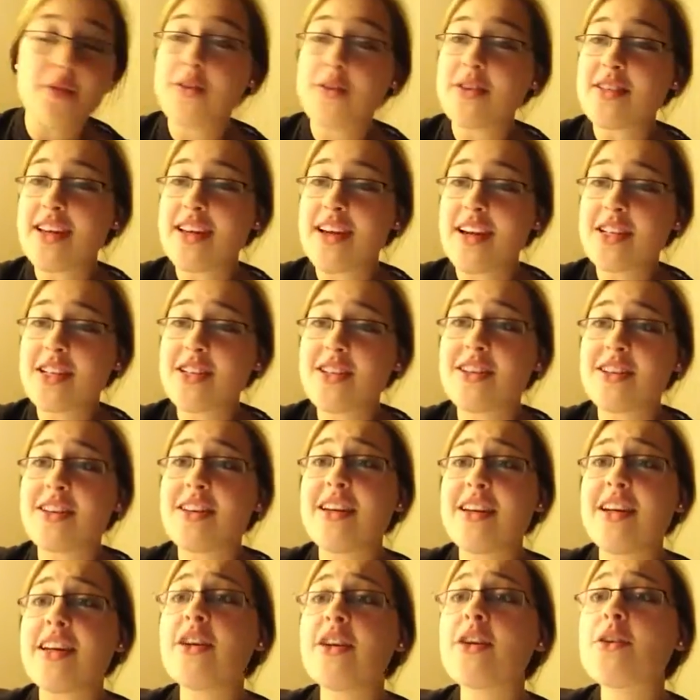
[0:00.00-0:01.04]
was actually
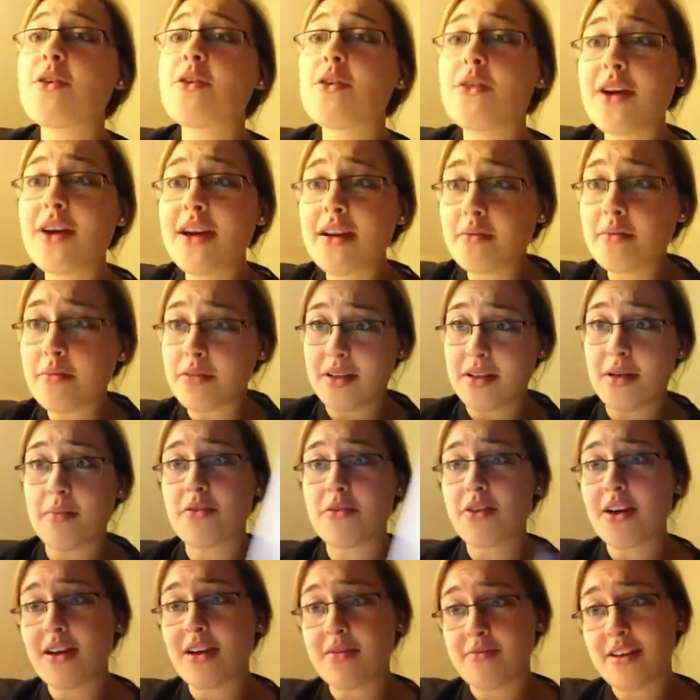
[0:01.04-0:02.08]
incredibly
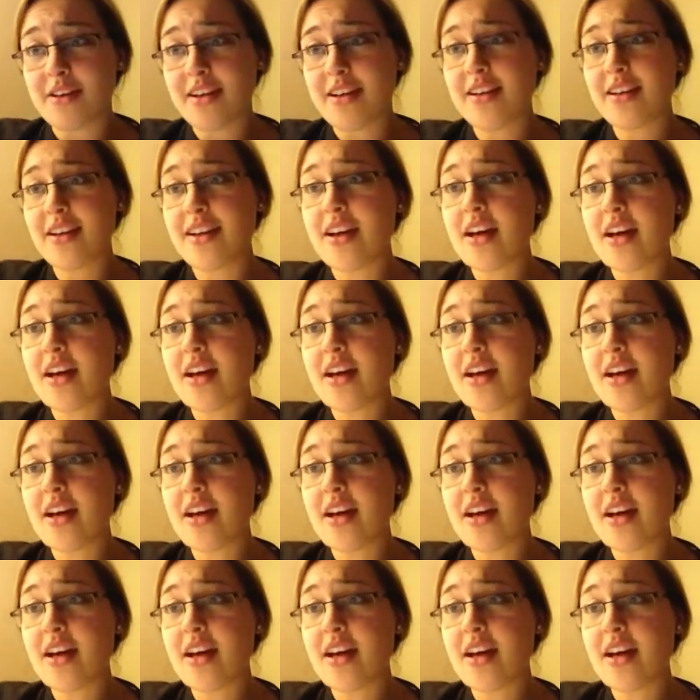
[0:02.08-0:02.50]
prominent